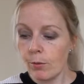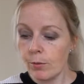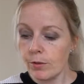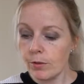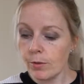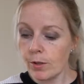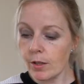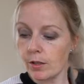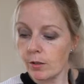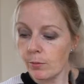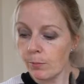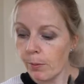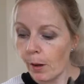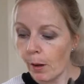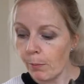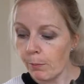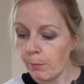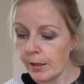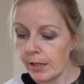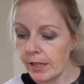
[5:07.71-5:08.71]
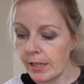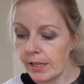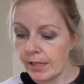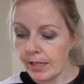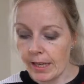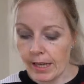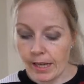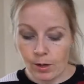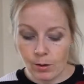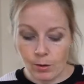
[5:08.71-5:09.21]
is we're going to pop in
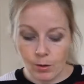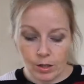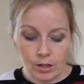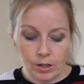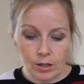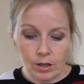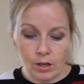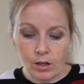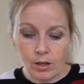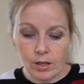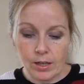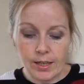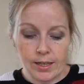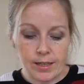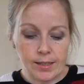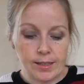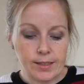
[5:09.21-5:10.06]
our garlic.